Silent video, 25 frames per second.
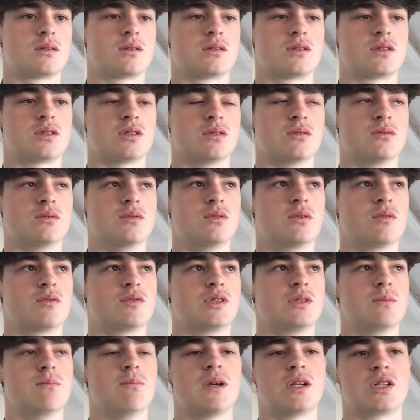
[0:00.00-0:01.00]
So you
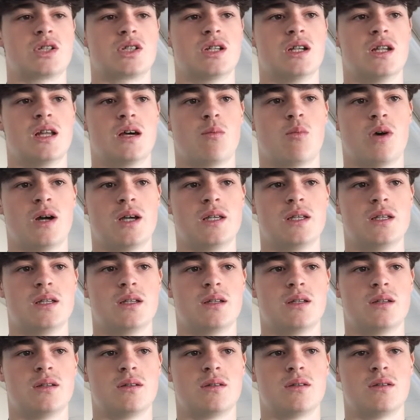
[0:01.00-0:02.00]
obviously measure their weight,
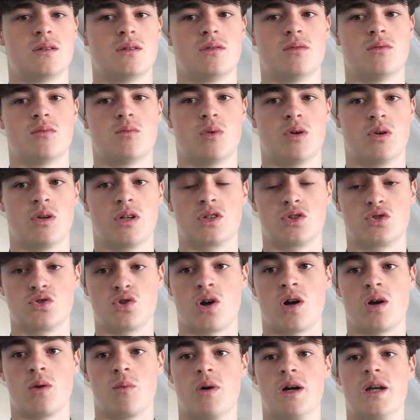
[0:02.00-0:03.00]
well, their
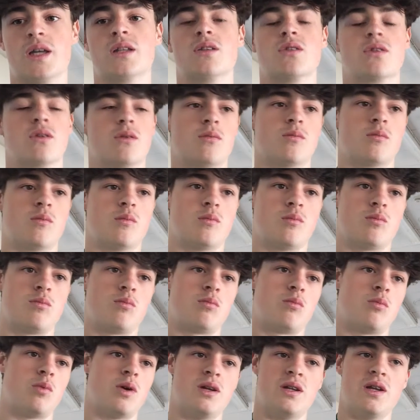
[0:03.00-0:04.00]
dry weight, not
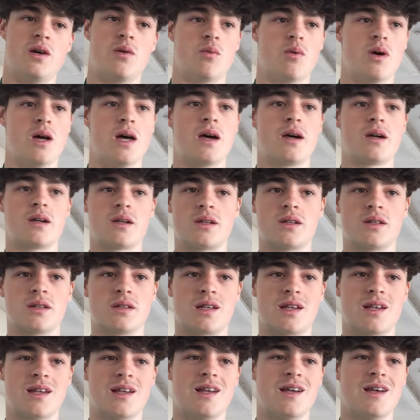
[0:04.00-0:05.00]
when they're wet,
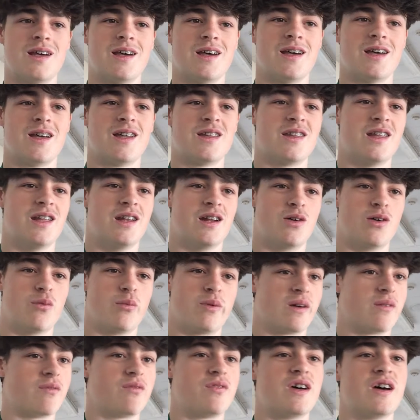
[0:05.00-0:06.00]
because then that'll
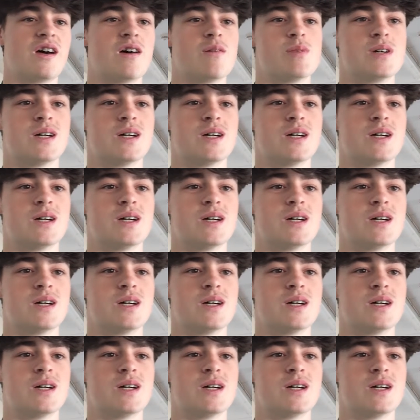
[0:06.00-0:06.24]
be unfair.